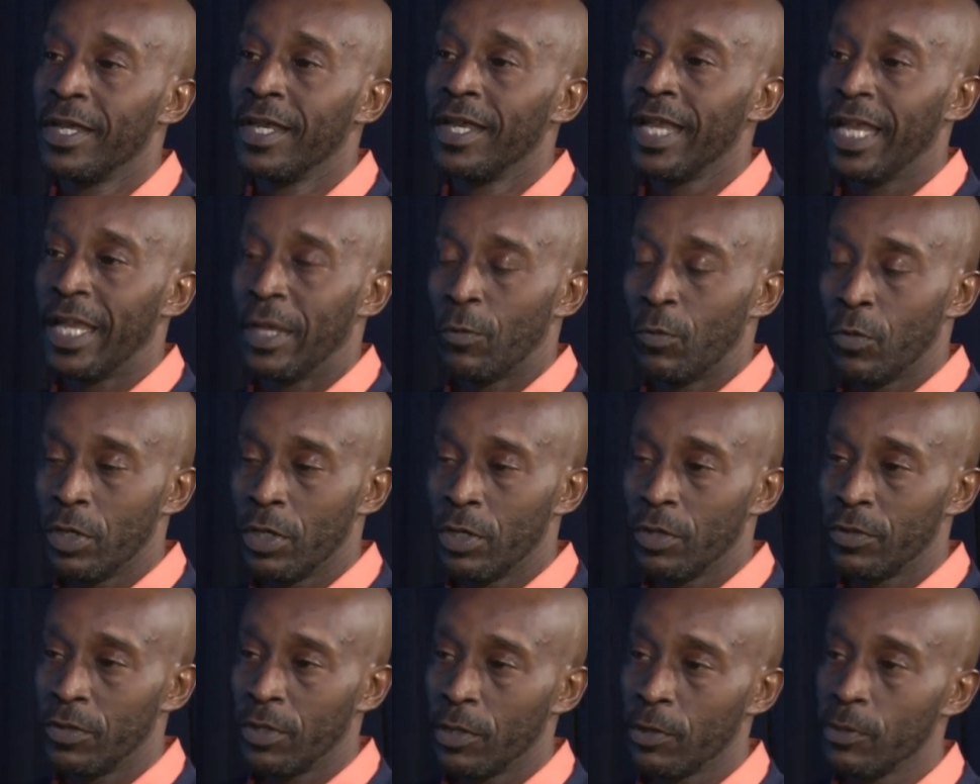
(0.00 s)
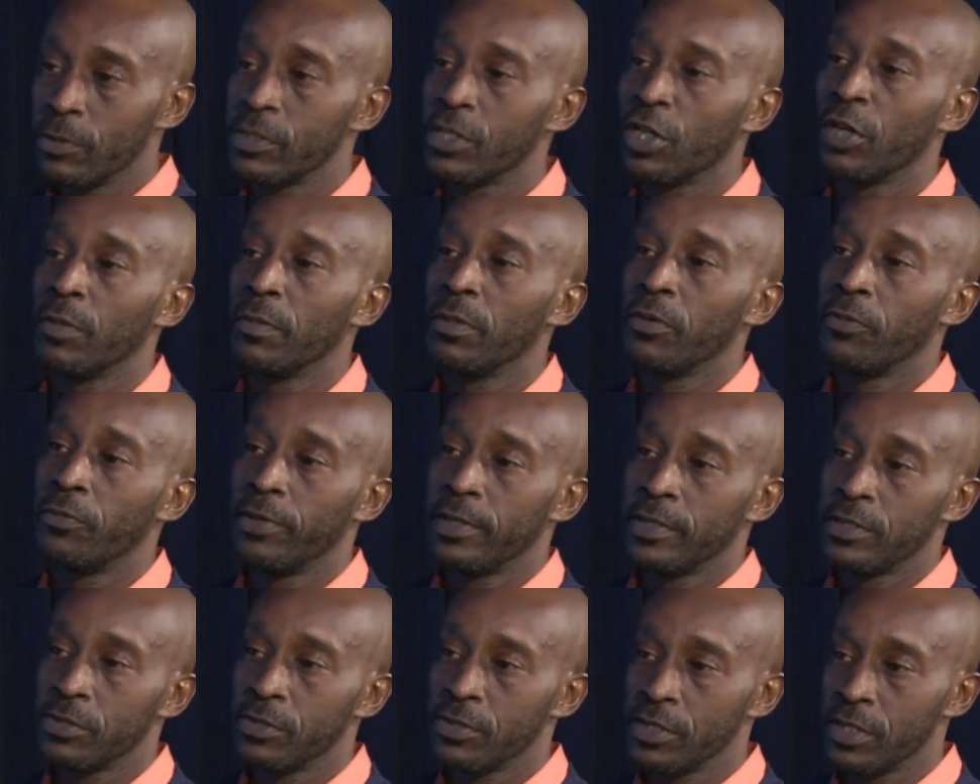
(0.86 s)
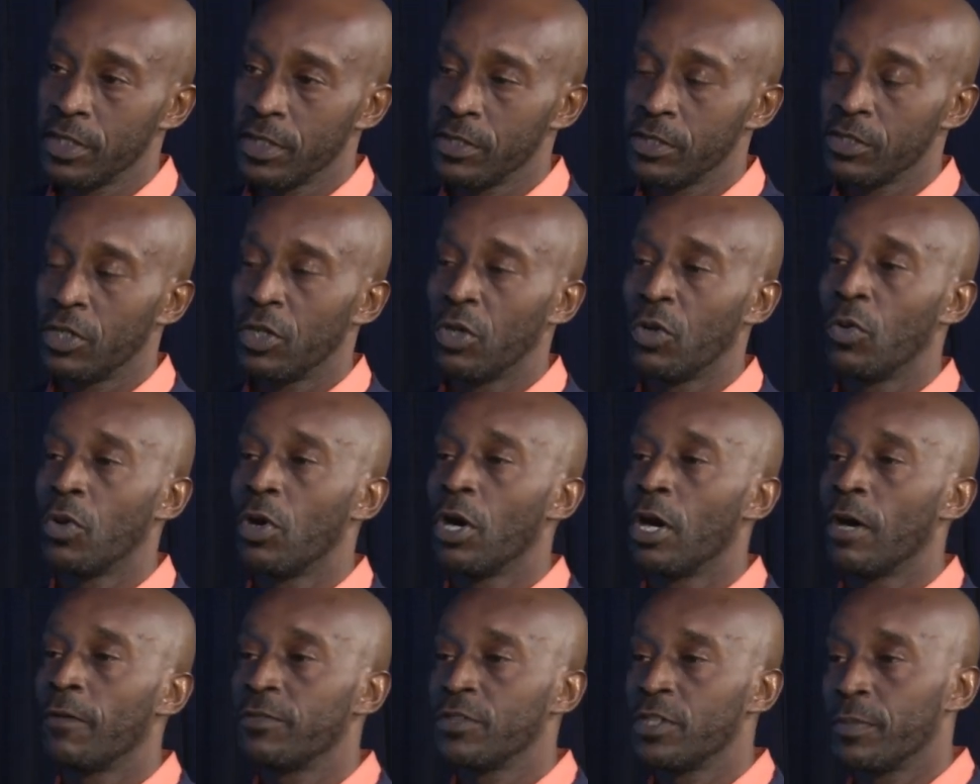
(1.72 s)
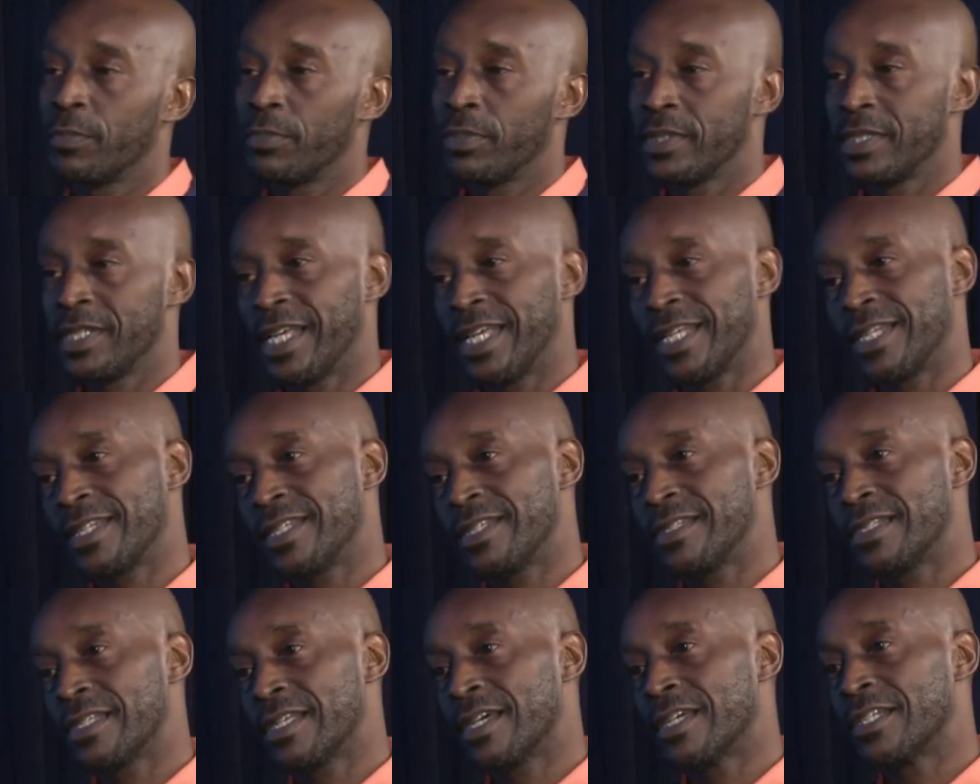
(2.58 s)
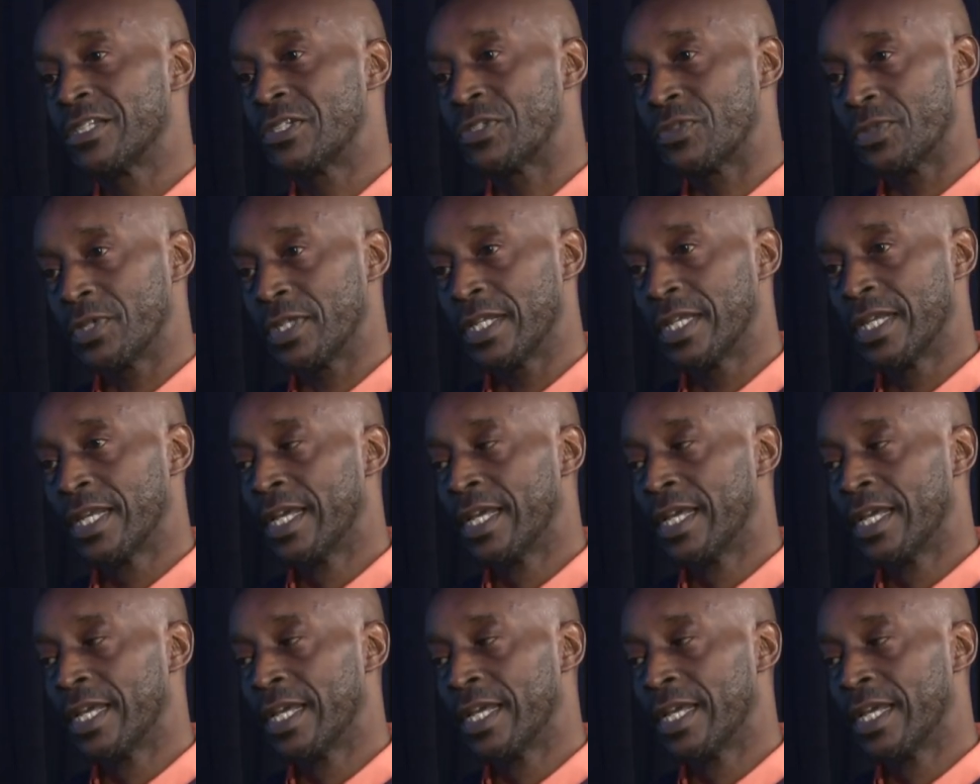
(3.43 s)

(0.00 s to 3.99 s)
And will those Herbert Richardsons go off to protect this country,